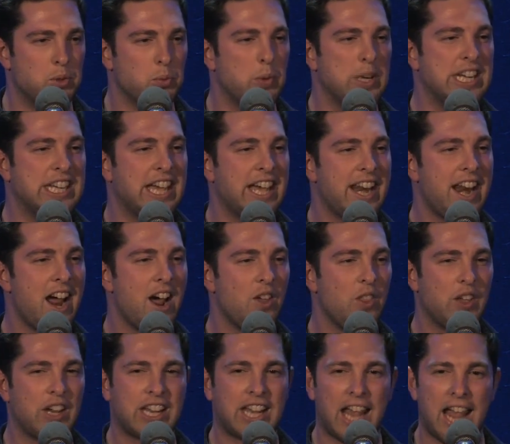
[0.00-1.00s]
We get out of
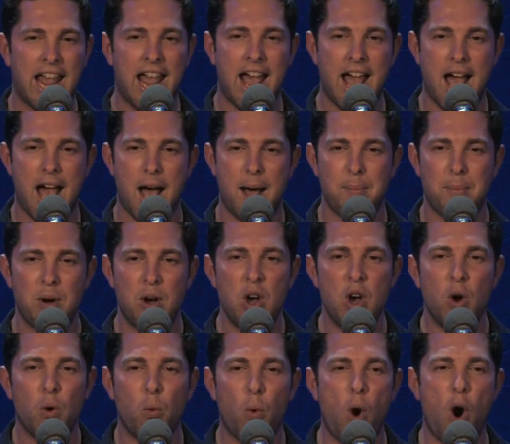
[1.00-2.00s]
the cab,
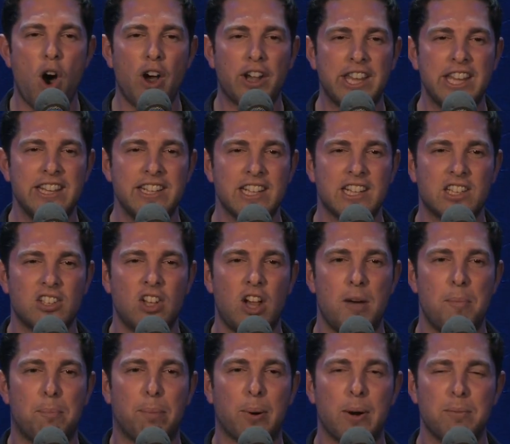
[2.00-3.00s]
walking into
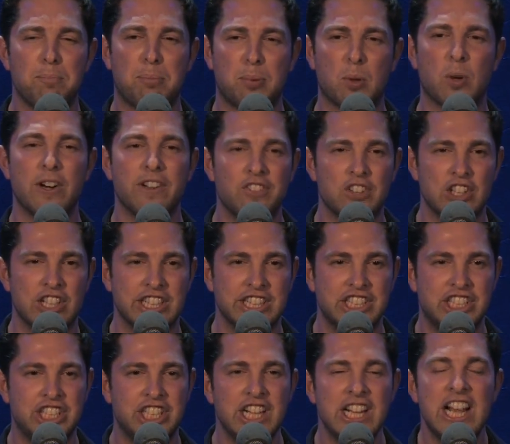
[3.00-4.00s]
Club
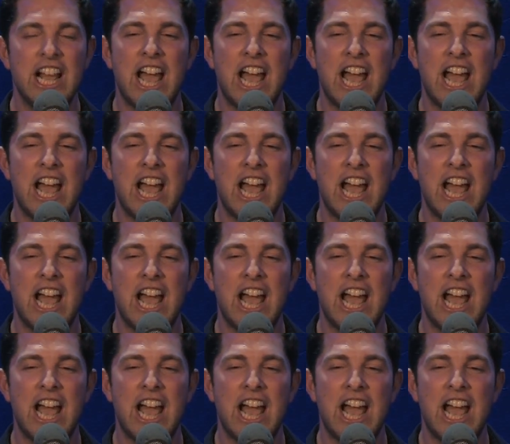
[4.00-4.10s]
Privilege,